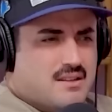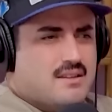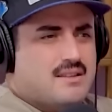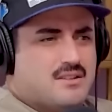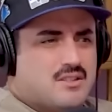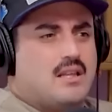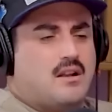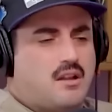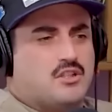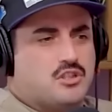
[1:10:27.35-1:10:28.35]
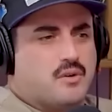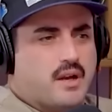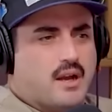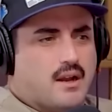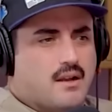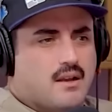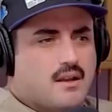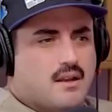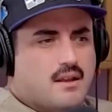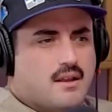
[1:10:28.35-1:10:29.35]
There's a little issue here. Yeah.
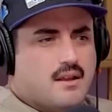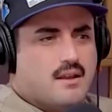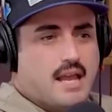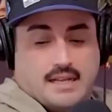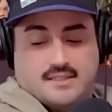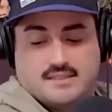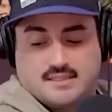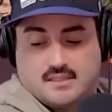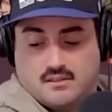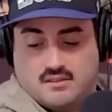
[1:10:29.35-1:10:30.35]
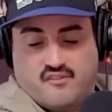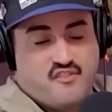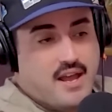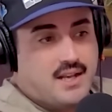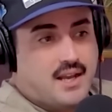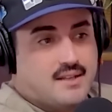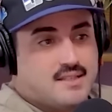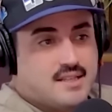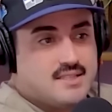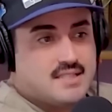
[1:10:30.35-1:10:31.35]
And he's still defending it to
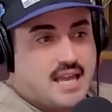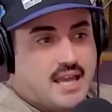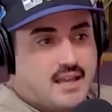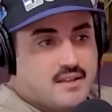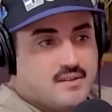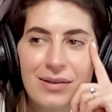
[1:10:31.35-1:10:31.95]
this day.